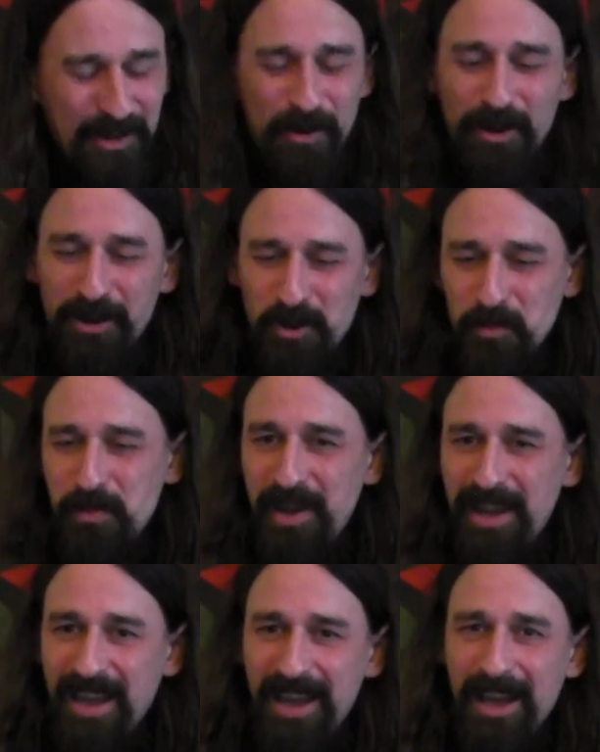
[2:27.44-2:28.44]
Or it could
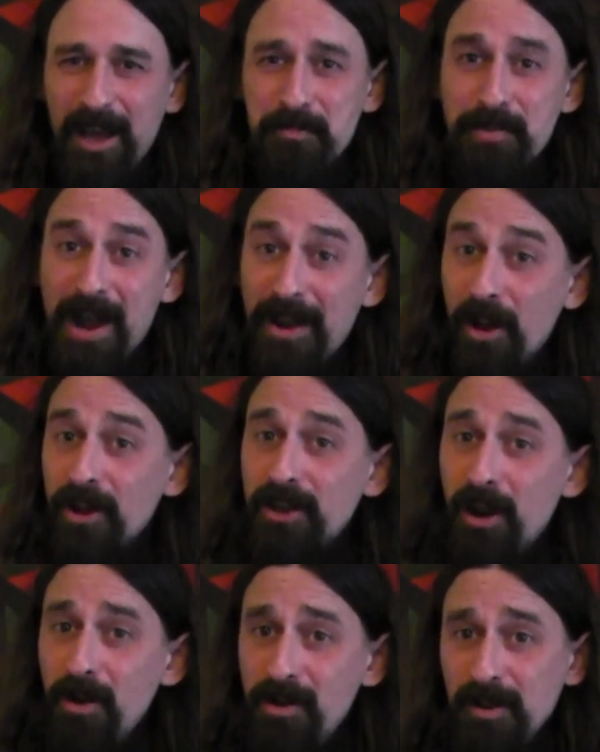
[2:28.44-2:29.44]
be Brown Eyed
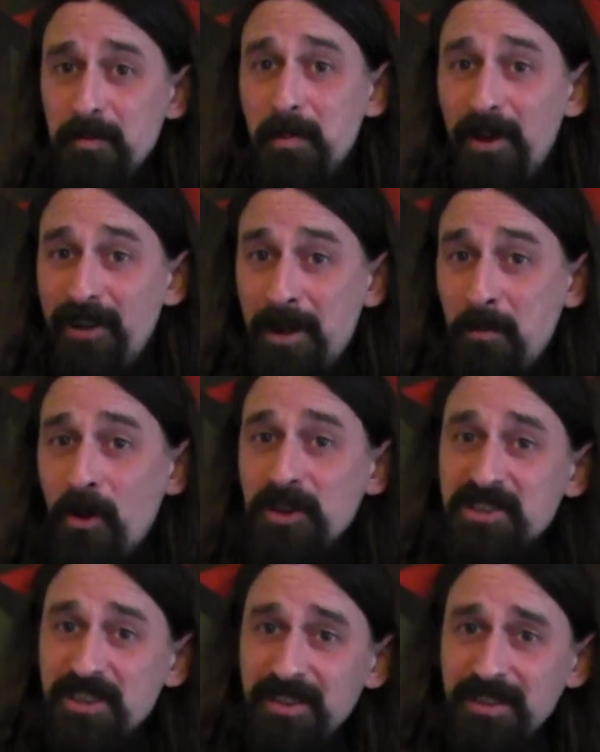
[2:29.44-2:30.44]
Girl by Van
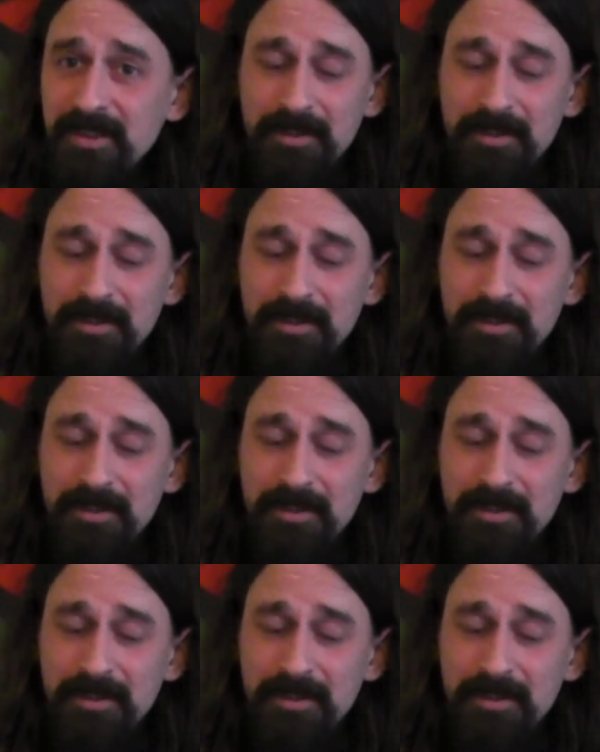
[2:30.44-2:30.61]
Morrison.